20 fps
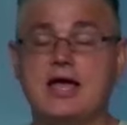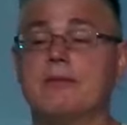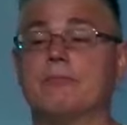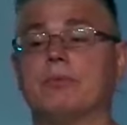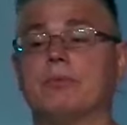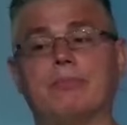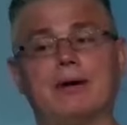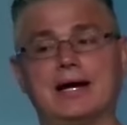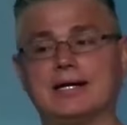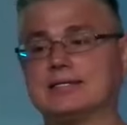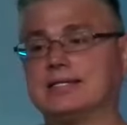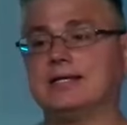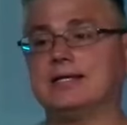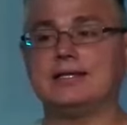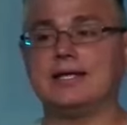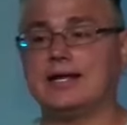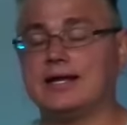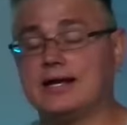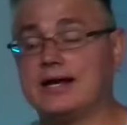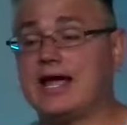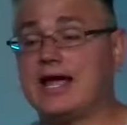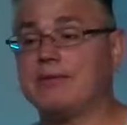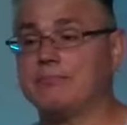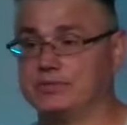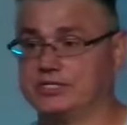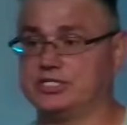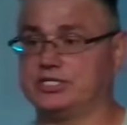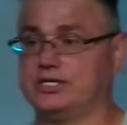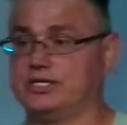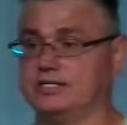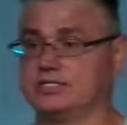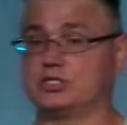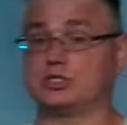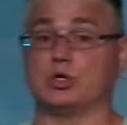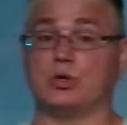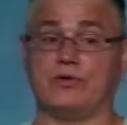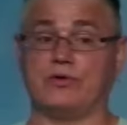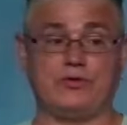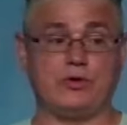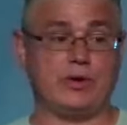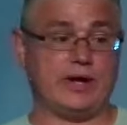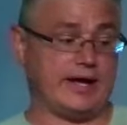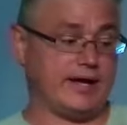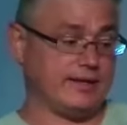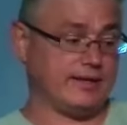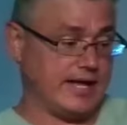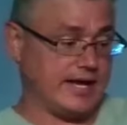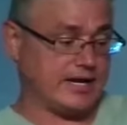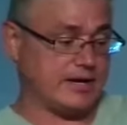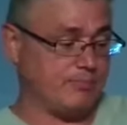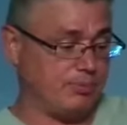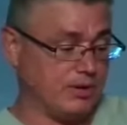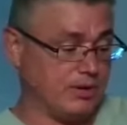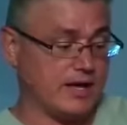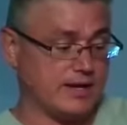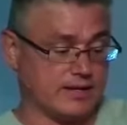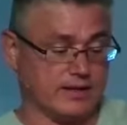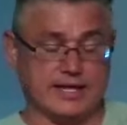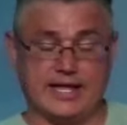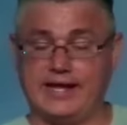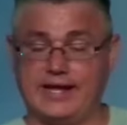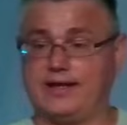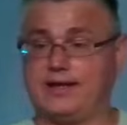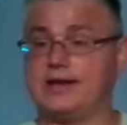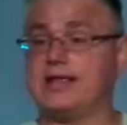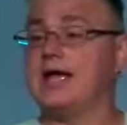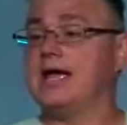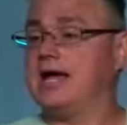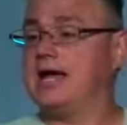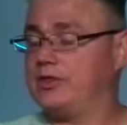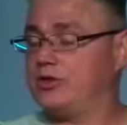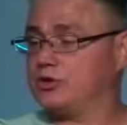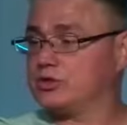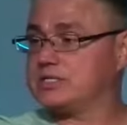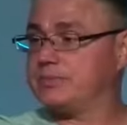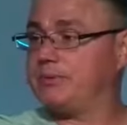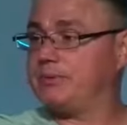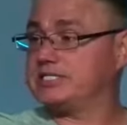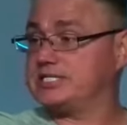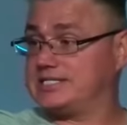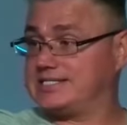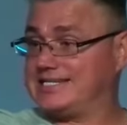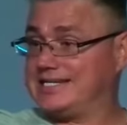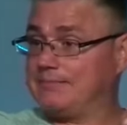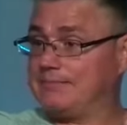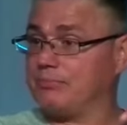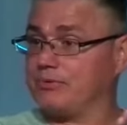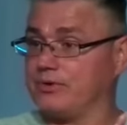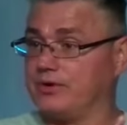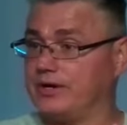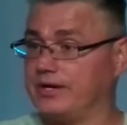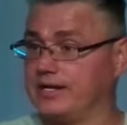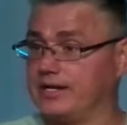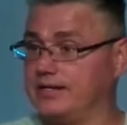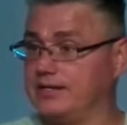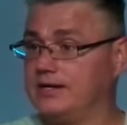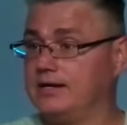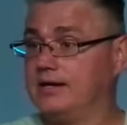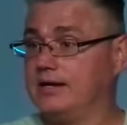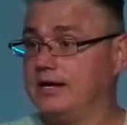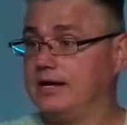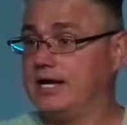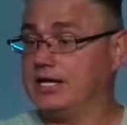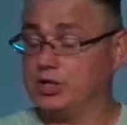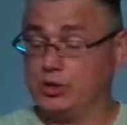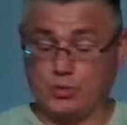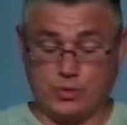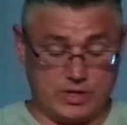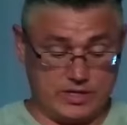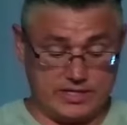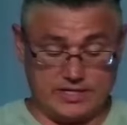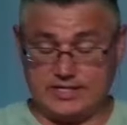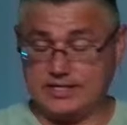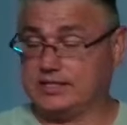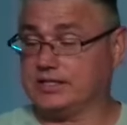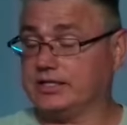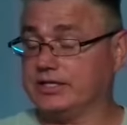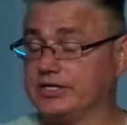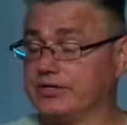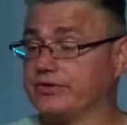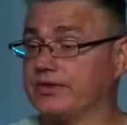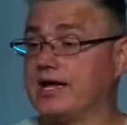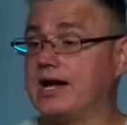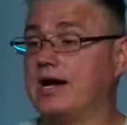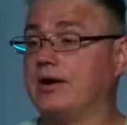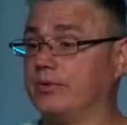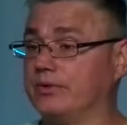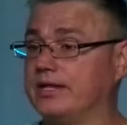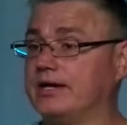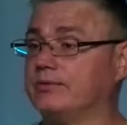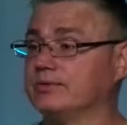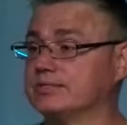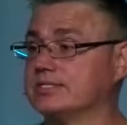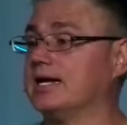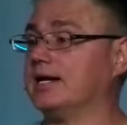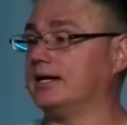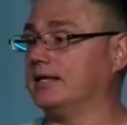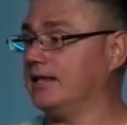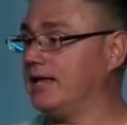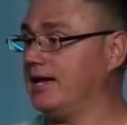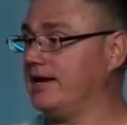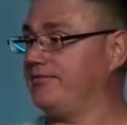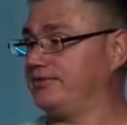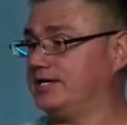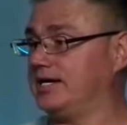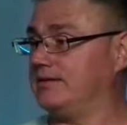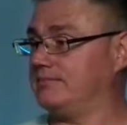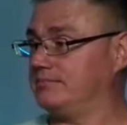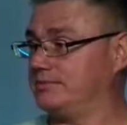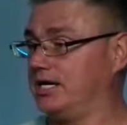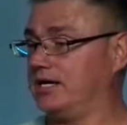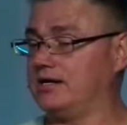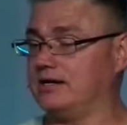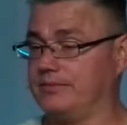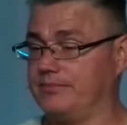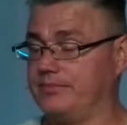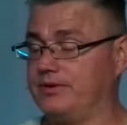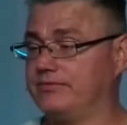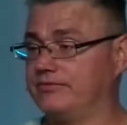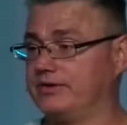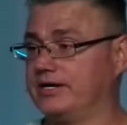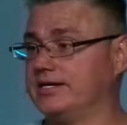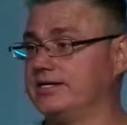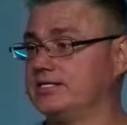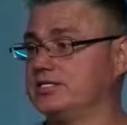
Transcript: But back then, they didn't have machines. So if you had like a plot of land and there's a bunch of timber on it and you wanted to clear that, well, that was like a lifetime job, right?